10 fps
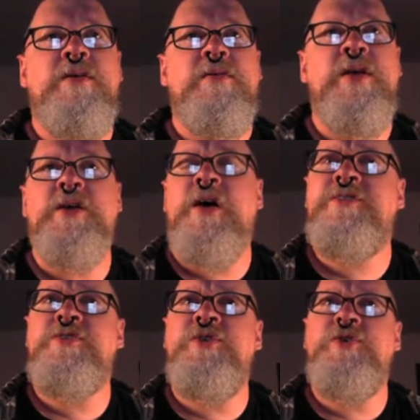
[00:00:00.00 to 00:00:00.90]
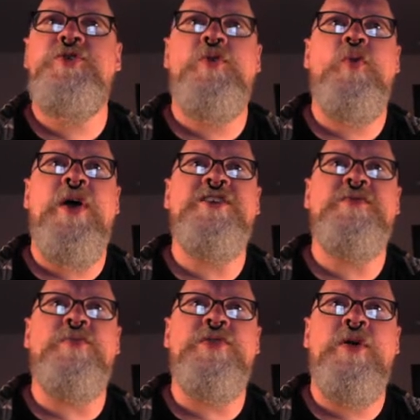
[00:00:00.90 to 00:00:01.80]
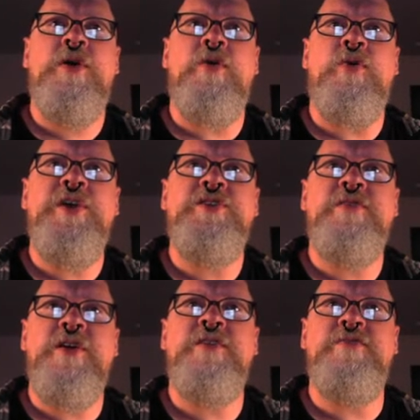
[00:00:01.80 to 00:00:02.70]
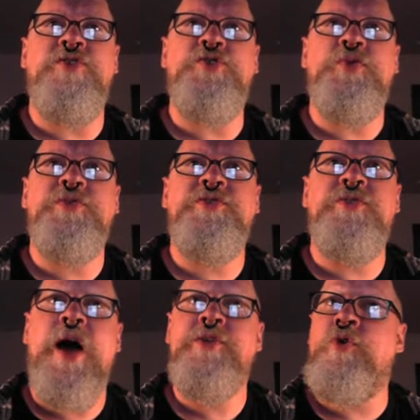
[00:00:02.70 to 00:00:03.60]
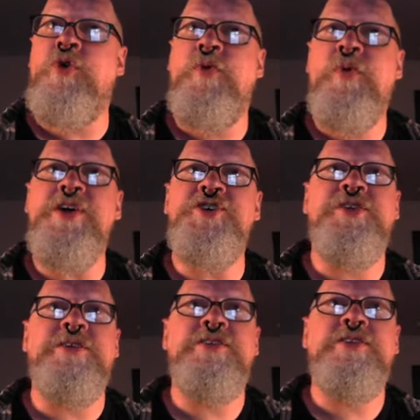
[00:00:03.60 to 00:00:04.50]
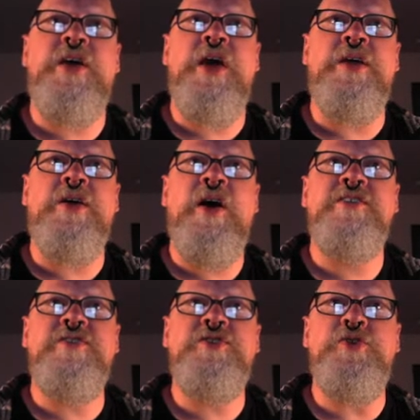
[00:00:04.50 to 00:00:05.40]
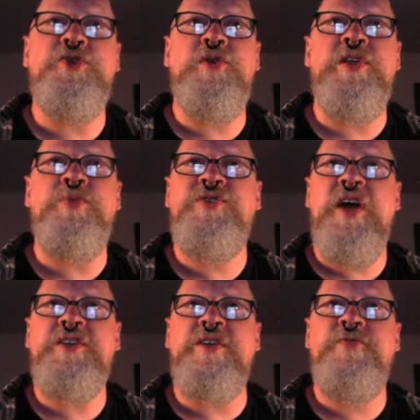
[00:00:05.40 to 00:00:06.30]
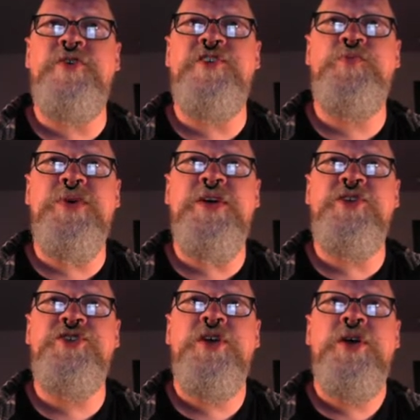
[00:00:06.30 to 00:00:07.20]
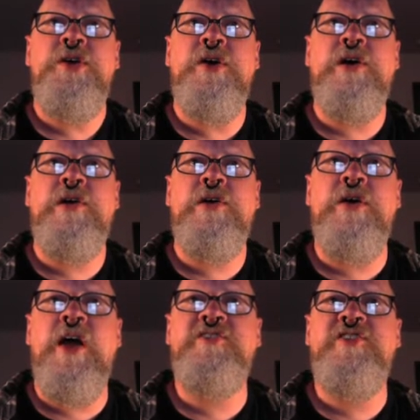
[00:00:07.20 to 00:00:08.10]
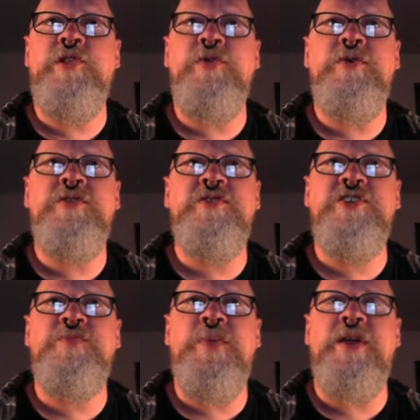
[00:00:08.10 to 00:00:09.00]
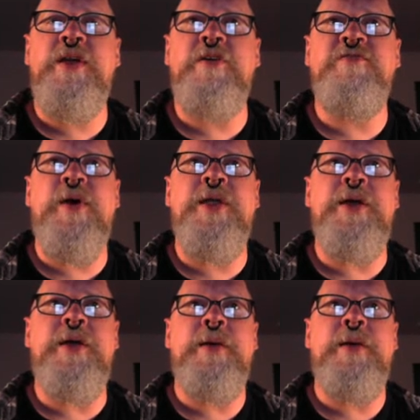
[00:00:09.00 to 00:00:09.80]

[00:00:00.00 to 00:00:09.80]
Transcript: that constitutional rights belong only to individuals, not corporations, and constitutionally protected free speech excludes the spending of money.